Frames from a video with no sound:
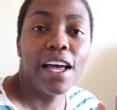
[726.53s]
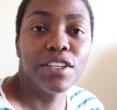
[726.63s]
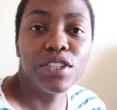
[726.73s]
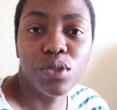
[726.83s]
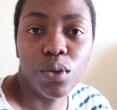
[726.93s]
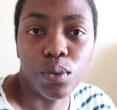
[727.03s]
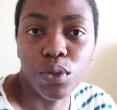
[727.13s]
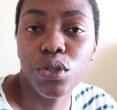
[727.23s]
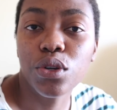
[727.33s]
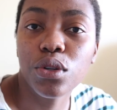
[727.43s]
So
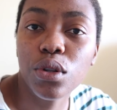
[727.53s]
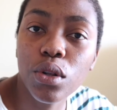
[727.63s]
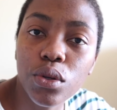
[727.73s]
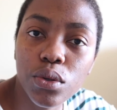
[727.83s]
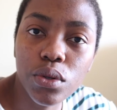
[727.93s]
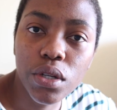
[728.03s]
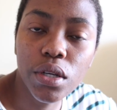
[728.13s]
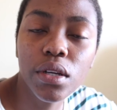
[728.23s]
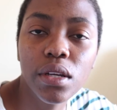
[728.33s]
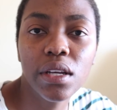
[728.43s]
to conclude
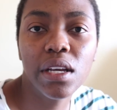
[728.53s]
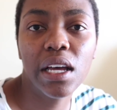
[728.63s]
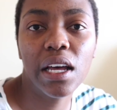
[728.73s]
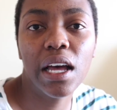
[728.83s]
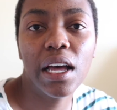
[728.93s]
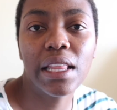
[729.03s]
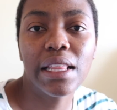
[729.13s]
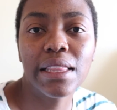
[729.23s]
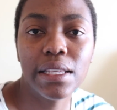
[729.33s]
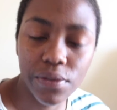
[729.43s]

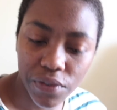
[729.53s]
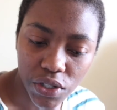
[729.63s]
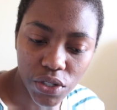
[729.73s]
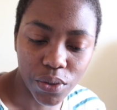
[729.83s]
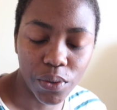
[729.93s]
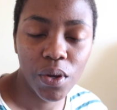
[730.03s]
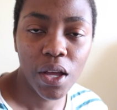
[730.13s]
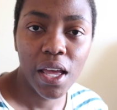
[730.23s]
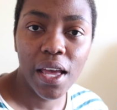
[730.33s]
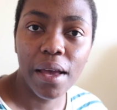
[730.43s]
this video,
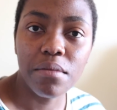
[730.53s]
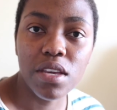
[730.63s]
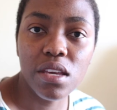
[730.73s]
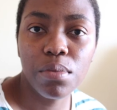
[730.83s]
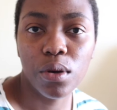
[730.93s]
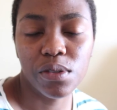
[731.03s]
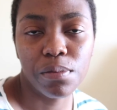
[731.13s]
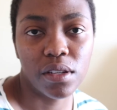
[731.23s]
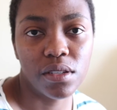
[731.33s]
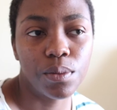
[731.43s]
me
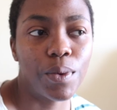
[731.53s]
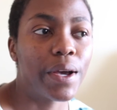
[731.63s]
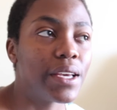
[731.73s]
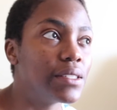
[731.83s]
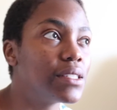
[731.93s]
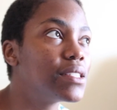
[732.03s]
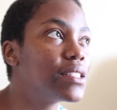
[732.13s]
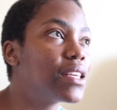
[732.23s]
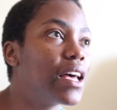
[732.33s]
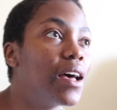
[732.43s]
postpartum wise,